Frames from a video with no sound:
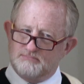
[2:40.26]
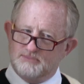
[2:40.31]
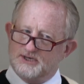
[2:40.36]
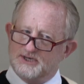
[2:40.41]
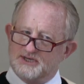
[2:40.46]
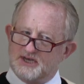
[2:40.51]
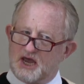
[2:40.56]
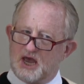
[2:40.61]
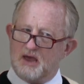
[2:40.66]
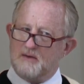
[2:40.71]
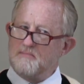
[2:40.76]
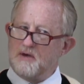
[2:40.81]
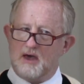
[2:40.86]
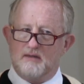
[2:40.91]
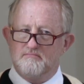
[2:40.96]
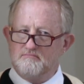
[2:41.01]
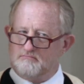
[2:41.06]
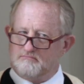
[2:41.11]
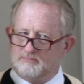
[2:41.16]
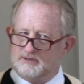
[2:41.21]
Just
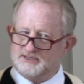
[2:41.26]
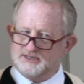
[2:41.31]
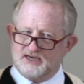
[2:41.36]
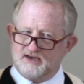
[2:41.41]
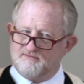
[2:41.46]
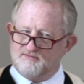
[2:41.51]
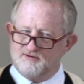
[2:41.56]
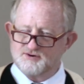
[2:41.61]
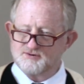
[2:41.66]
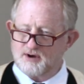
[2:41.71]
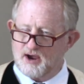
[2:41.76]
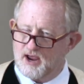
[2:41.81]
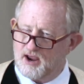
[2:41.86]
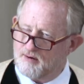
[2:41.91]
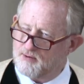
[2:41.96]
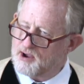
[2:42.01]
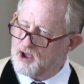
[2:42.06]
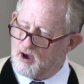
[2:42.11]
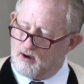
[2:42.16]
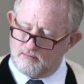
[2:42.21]
amen. Let's give it a try.
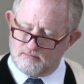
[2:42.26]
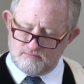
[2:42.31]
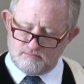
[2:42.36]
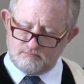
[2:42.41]
Here we go.